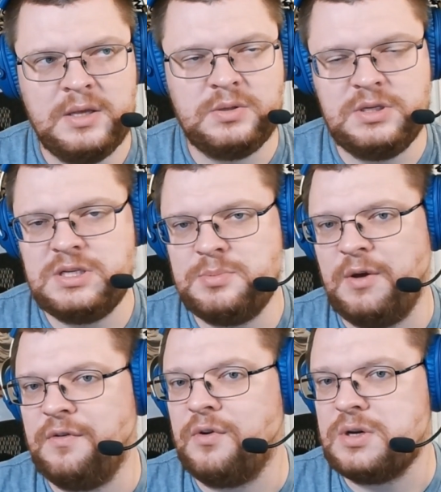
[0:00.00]
So this is my
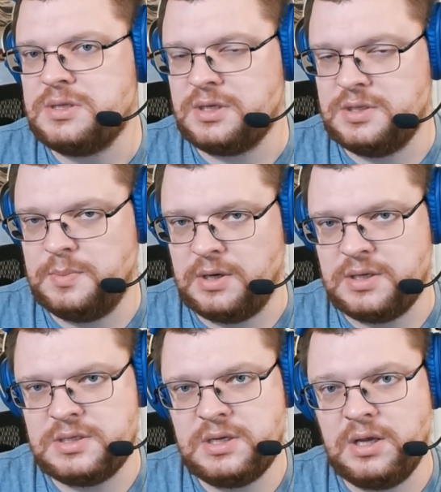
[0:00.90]
first
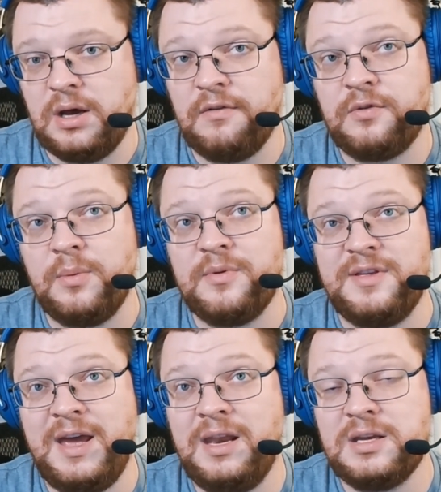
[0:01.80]
experience. Uh, from
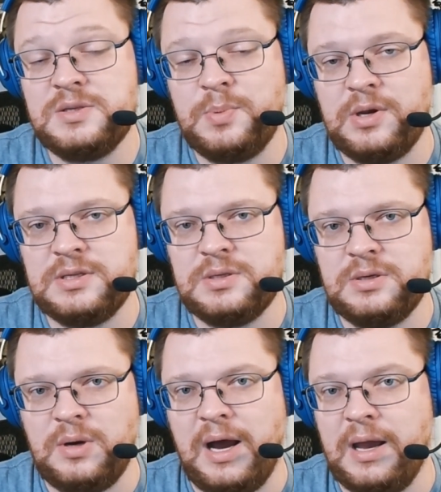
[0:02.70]
that experience,
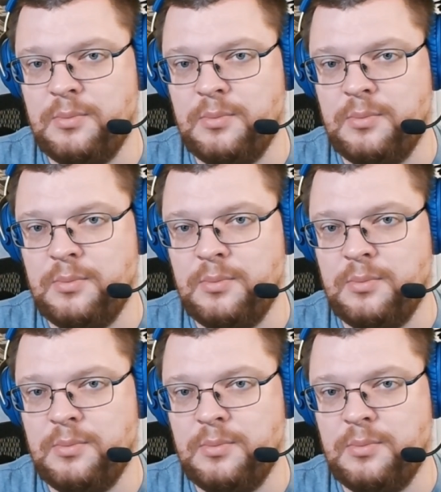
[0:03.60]
I